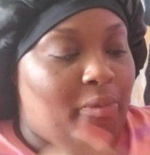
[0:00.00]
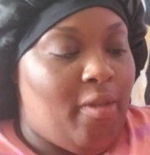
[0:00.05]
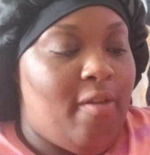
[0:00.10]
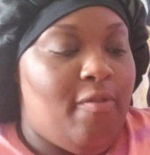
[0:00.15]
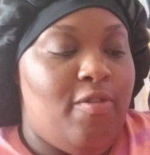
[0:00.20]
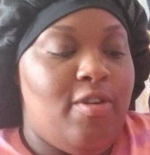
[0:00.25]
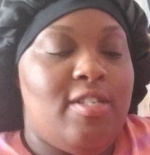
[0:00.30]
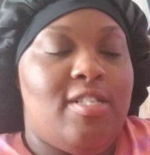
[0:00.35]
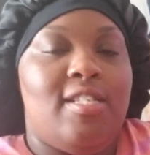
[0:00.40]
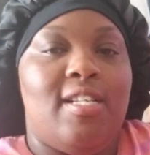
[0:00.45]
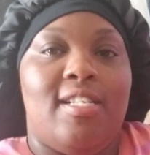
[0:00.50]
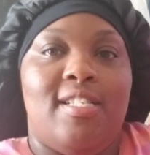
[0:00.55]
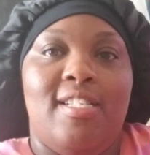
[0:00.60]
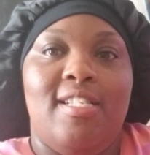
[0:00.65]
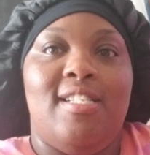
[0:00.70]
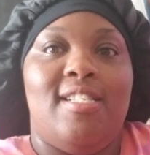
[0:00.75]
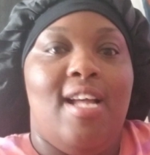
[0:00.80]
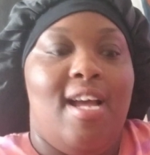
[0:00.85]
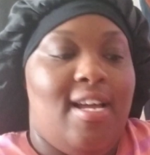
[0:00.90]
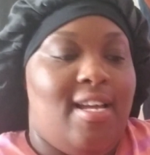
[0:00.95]
For 60
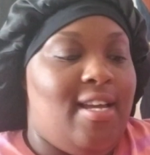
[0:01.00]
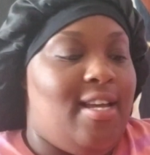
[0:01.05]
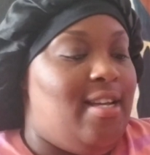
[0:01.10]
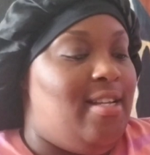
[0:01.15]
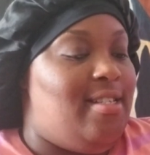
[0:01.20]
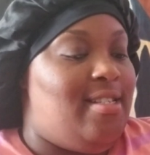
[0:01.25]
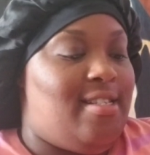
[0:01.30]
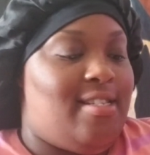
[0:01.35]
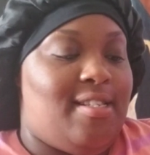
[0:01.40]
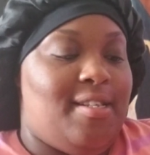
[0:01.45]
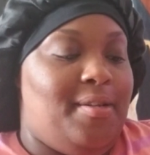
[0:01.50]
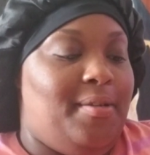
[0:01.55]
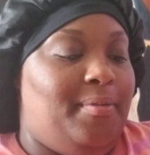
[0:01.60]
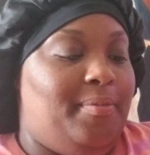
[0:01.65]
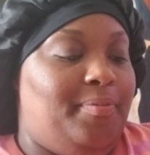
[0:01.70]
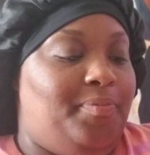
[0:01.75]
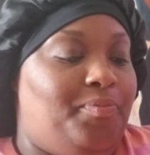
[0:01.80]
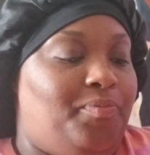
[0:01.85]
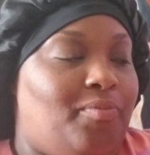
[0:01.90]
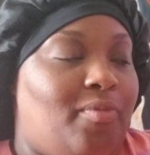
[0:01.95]
seconds.
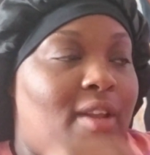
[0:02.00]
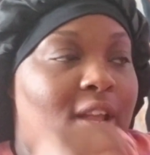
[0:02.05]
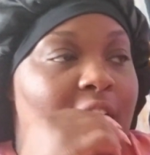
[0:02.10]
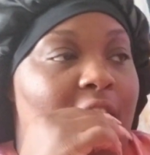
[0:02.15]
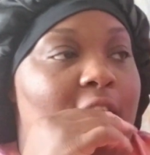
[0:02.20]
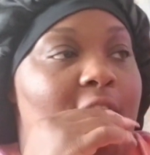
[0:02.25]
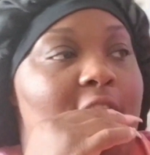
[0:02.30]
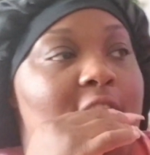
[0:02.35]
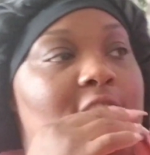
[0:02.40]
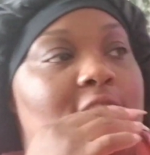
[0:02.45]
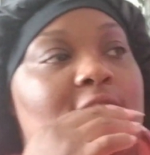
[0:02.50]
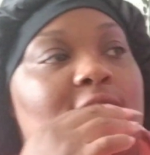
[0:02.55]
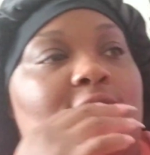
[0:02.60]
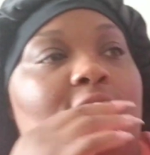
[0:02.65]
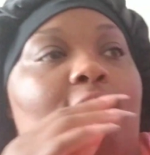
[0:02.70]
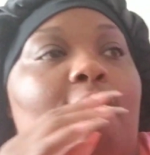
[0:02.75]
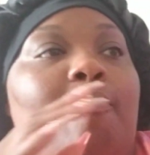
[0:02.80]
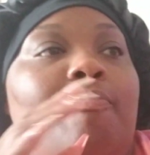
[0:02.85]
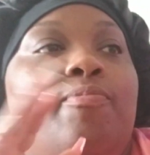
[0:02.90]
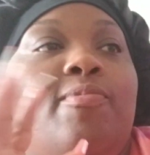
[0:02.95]

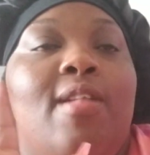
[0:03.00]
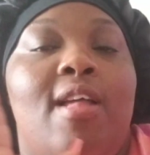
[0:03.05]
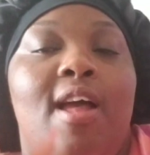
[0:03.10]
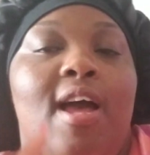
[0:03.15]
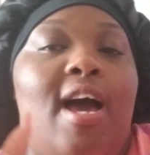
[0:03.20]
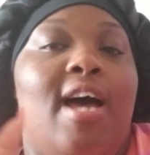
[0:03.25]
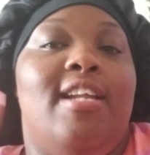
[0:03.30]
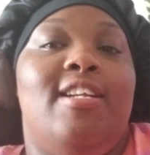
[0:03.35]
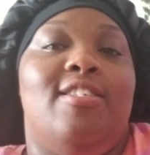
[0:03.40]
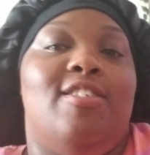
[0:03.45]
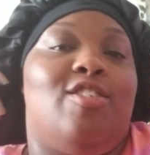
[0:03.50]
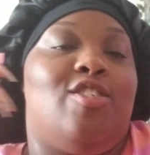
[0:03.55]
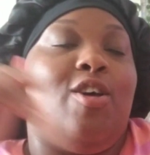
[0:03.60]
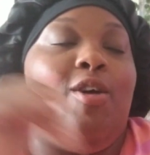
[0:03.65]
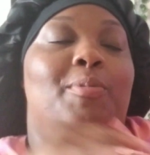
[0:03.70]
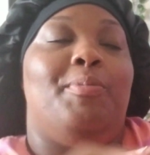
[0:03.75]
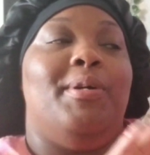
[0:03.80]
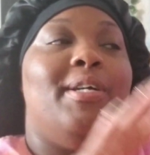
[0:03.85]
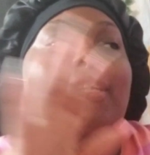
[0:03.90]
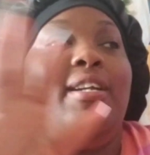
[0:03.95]
No, I didn't show
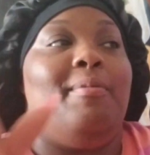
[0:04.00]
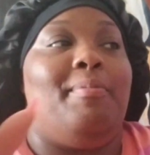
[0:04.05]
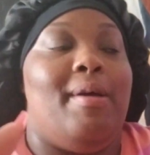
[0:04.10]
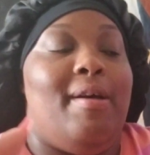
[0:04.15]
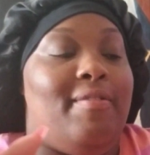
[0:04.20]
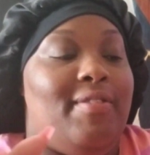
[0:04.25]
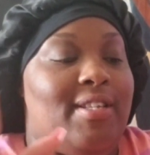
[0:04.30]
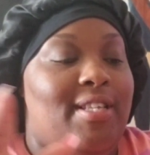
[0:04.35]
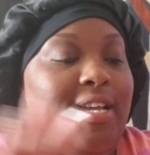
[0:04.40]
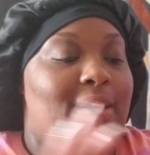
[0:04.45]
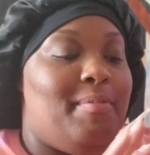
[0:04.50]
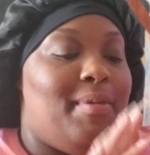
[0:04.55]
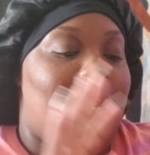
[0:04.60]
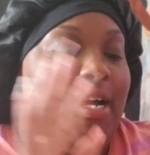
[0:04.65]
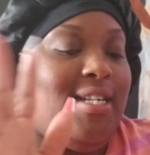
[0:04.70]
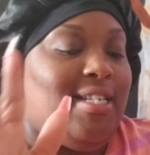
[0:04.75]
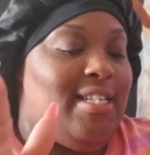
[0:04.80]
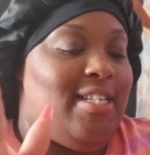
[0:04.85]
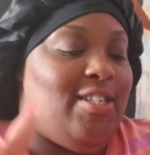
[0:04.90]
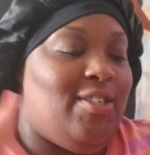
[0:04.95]
putting up everything, but I
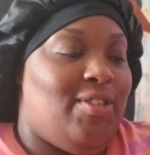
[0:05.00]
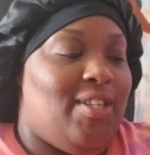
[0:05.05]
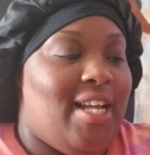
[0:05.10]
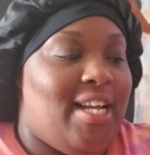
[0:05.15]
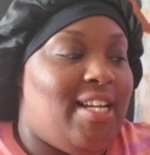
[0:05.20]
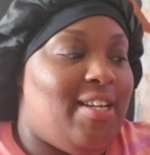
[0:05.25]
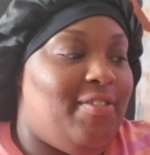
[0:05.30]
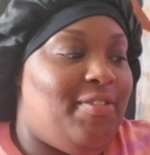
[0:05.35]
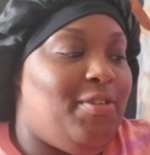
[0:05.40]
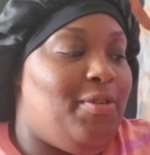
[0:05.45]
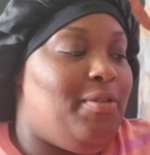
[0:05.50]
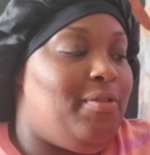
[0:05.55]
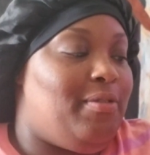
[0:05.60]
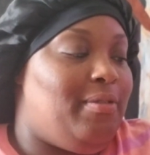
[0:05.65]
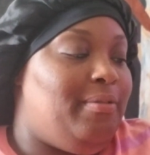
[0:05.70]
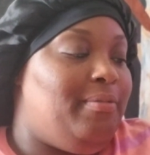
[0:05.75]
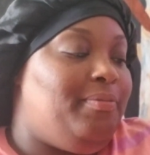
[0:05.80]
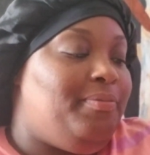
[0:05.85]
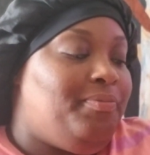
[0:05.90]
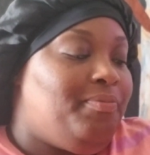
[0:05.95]
did do like a few of
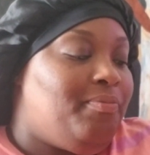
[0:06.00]
them.